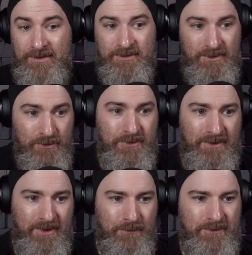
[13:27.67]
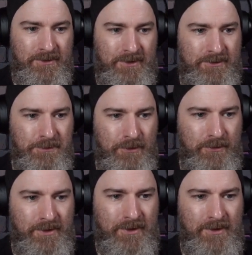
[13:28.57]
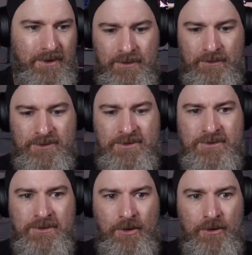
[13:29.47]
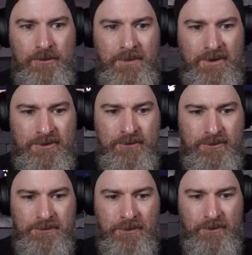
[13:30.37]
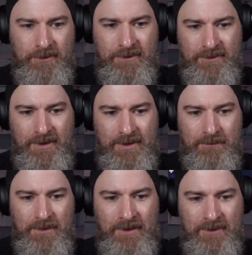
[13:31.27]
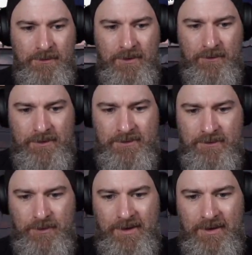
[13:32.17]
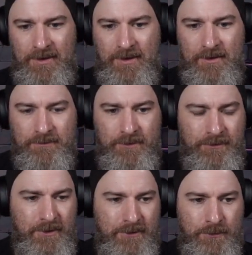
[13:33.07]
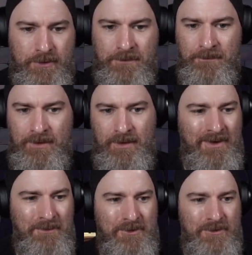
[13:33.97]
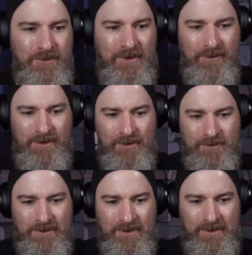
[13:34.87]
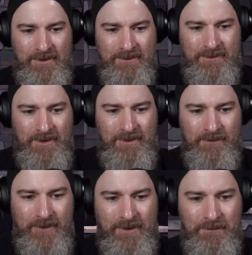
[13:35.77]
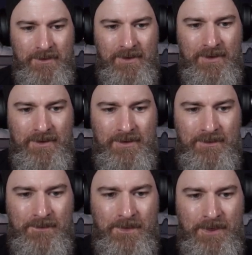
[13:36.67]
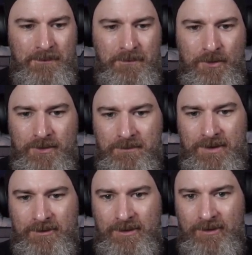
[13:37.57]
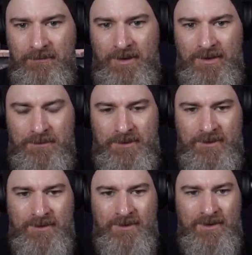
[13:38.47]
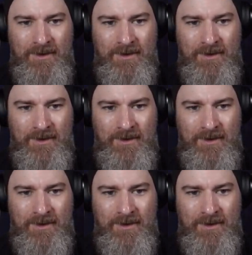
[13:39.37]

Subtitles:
need to use it yet. We're still exploring. There's so much to explore in this game. And that's one of the reasons why I love the first one. I'm a huge fan of unlocks in this style of game. The more the merrier, in my opinion.